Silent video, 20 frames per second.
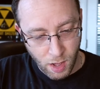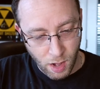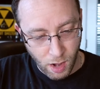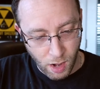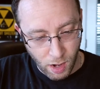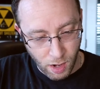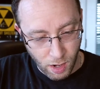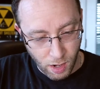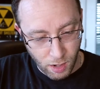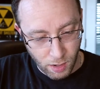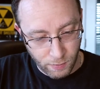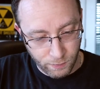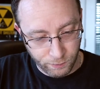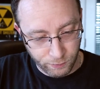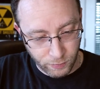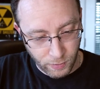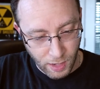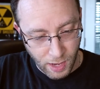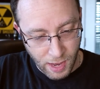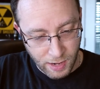uh,
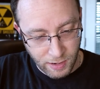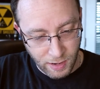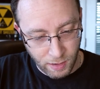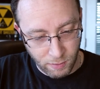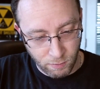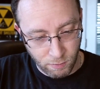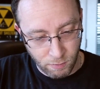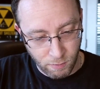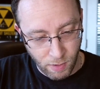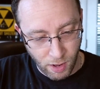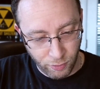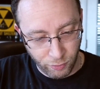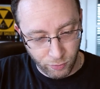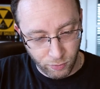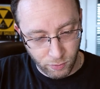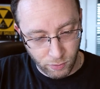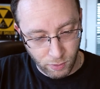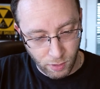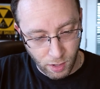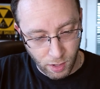and then meth,
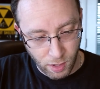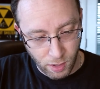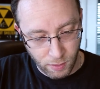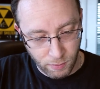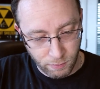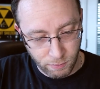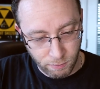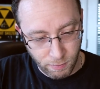uh,